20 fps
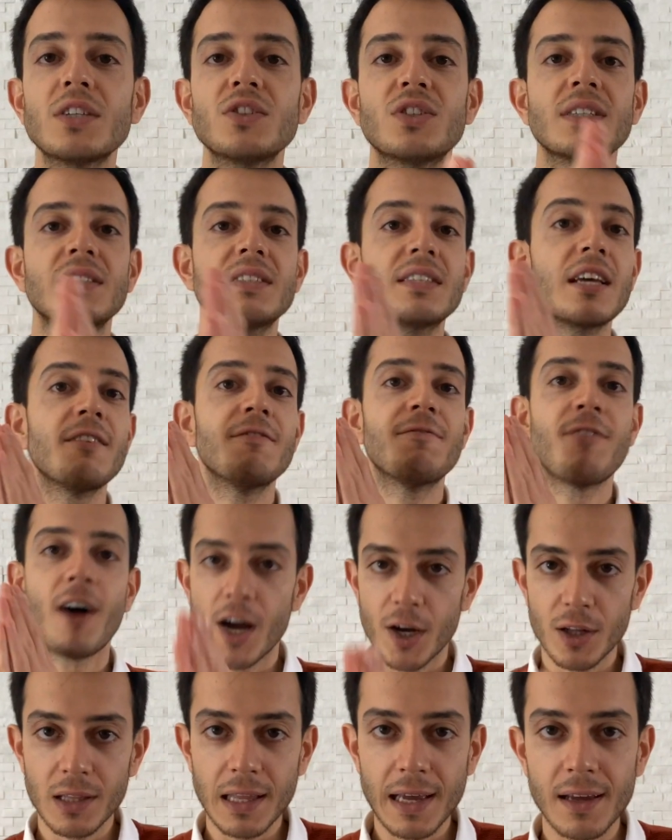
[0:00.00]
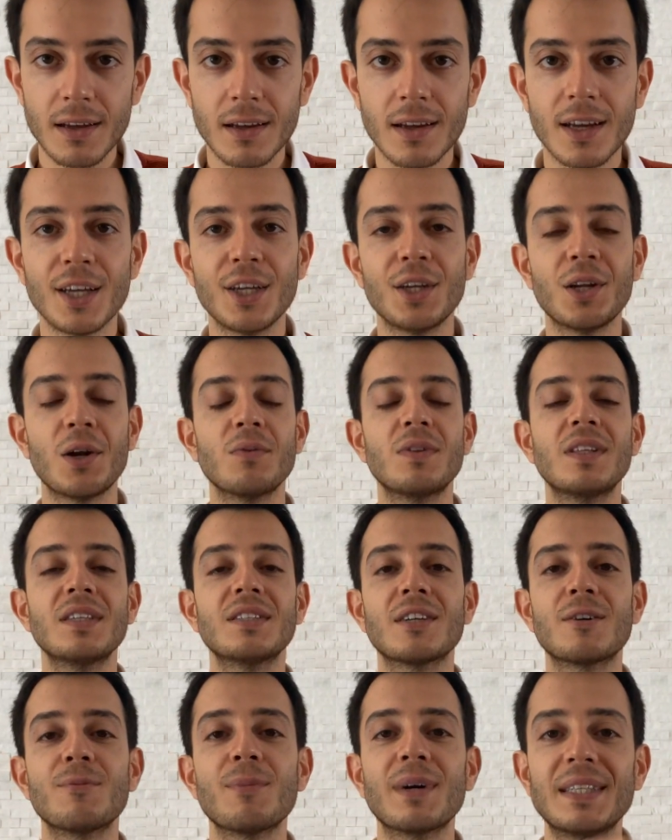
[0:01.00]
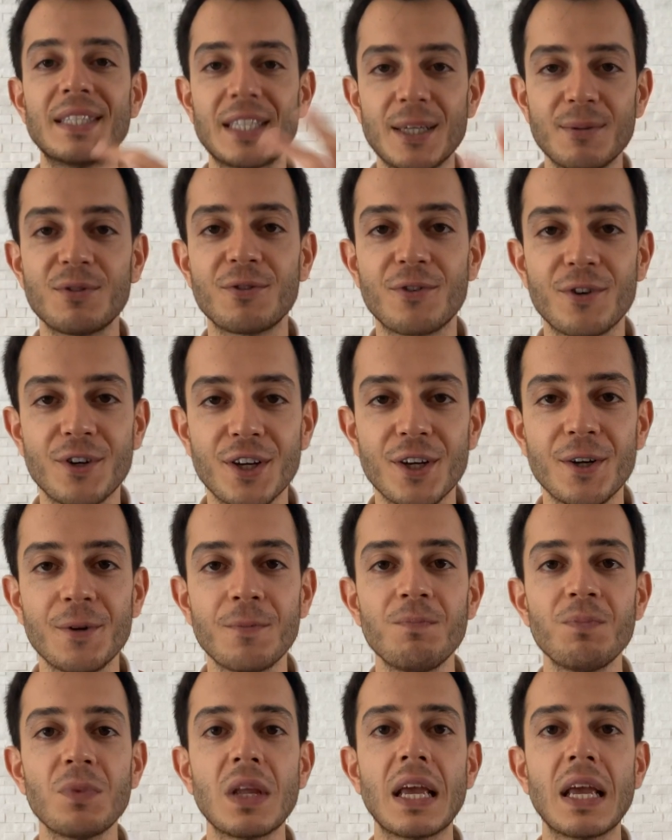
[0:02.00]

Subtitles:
just say violet. You know, these are my tips for you.